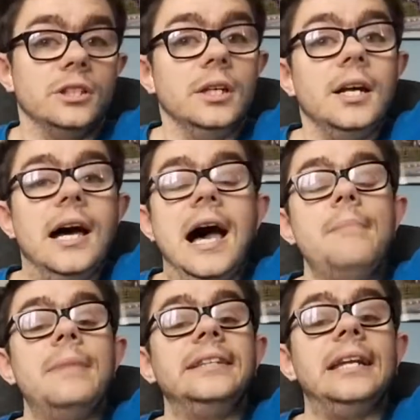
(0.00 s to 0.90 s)

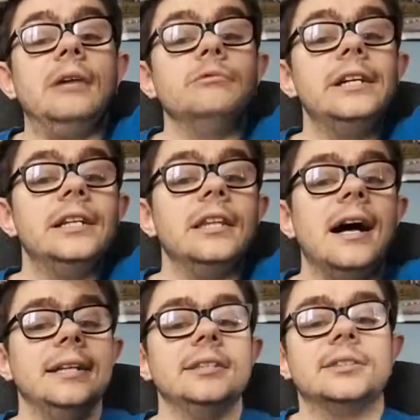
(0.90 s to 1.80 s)
And then I
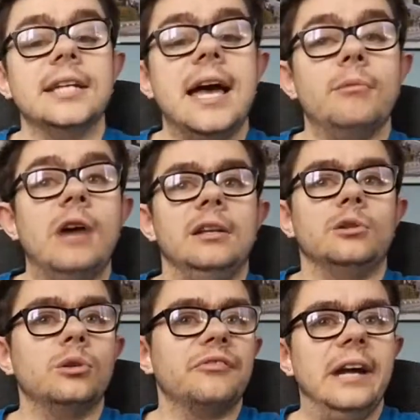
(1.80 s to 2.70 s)
realized a
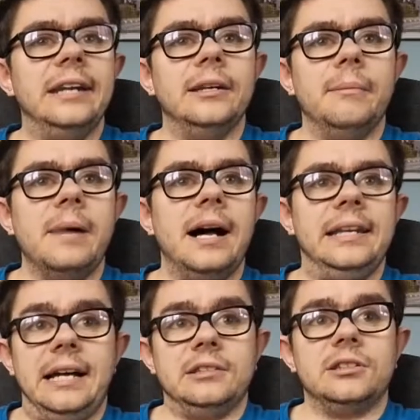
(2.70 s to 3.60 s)
good friend of mine
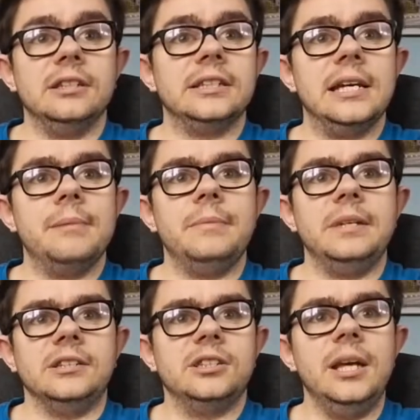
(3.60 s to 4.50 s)
actually gave me a
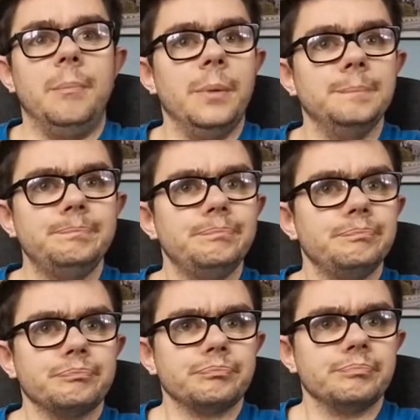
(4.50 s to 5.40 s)
tip,
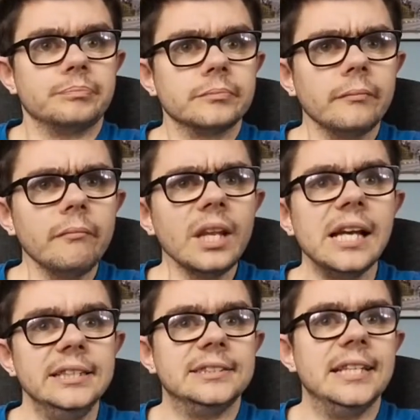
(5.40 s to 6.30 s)

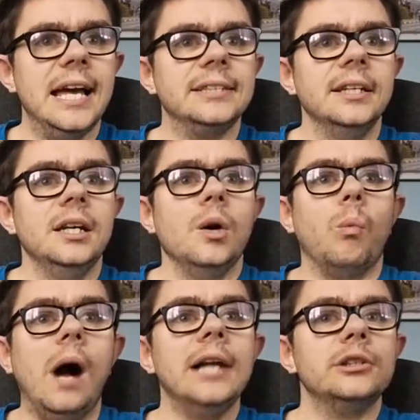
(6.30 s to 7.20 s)
and he said,
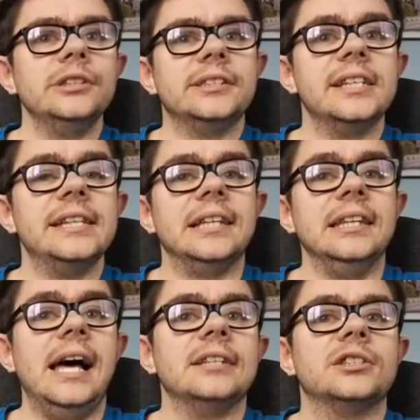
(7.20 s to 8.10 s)
why don't you take the
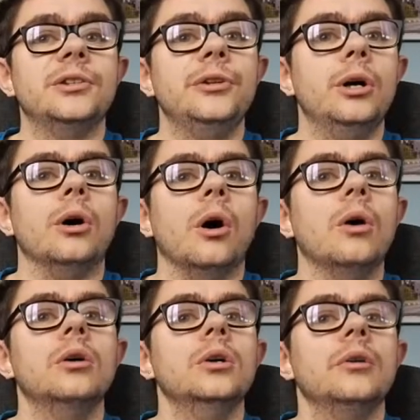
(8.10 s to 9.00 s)
last note
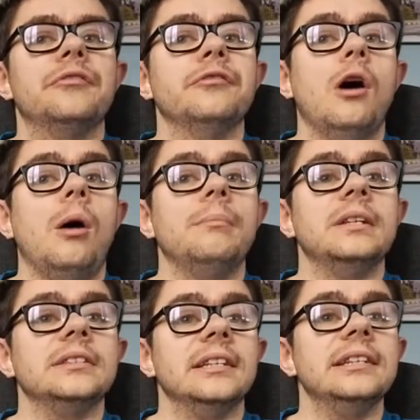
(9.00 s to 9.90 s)
from
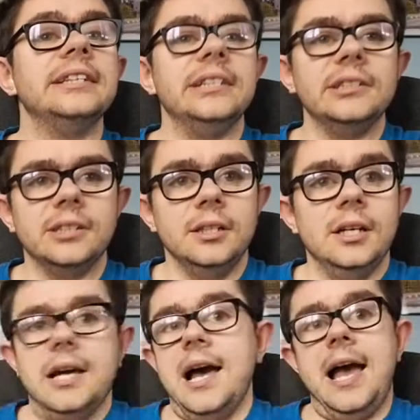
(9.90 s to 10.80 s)
the lead,
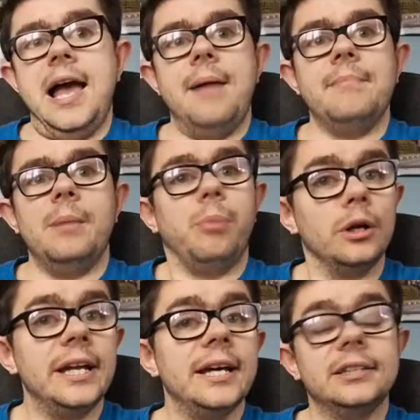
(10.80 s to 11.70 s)
put
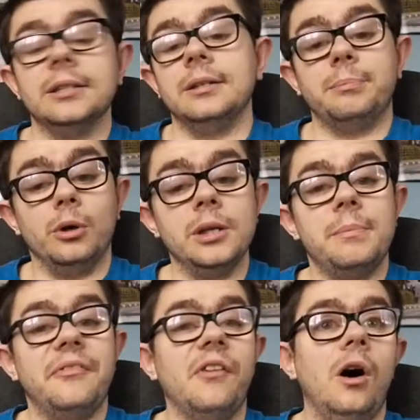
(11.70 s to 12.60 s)
it
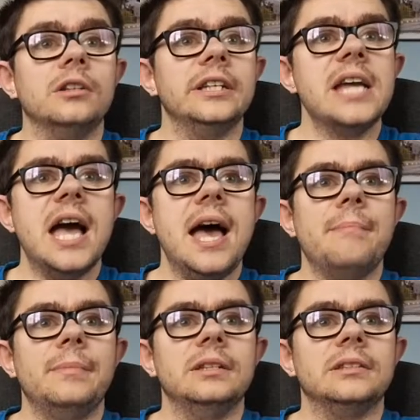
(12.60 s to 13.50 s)
before
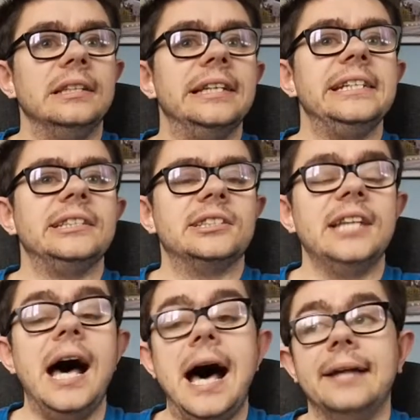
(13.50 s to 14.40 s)
the lead
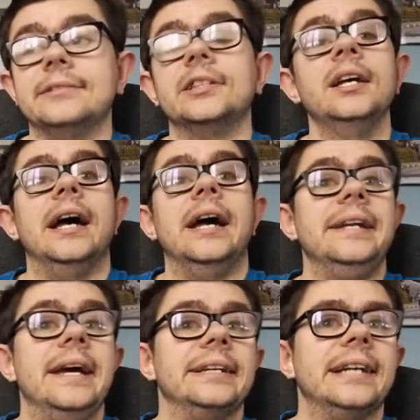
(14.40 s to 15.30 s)
starts, and
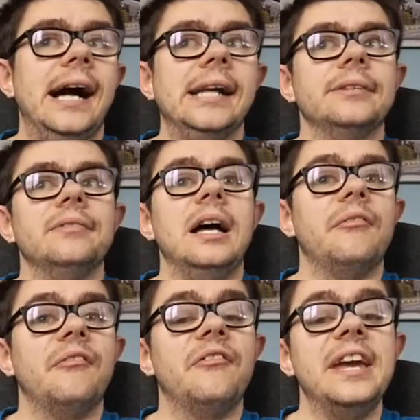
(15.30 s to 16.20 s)
then kind of like
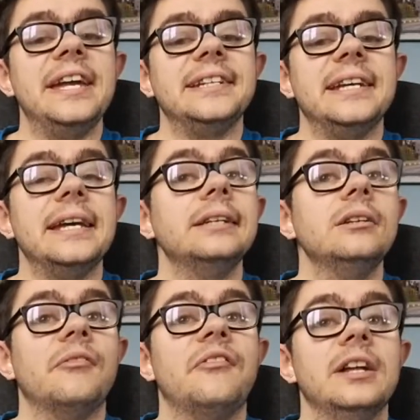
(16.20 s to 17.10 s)
fade it in
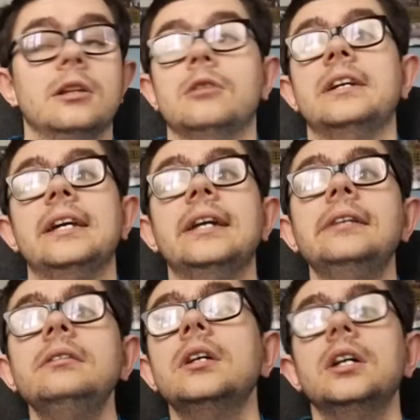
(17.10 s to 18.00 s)
and filter it
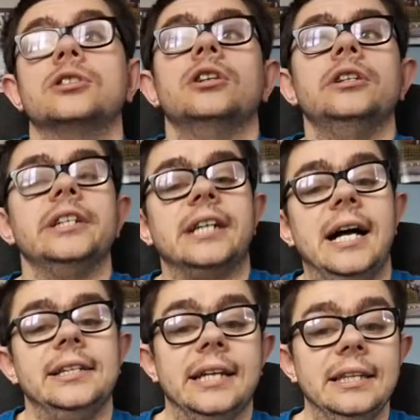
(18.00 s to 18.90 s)
in, so you
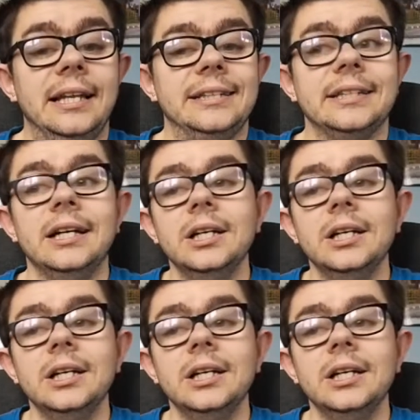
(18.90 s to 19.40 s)
kind of get like a,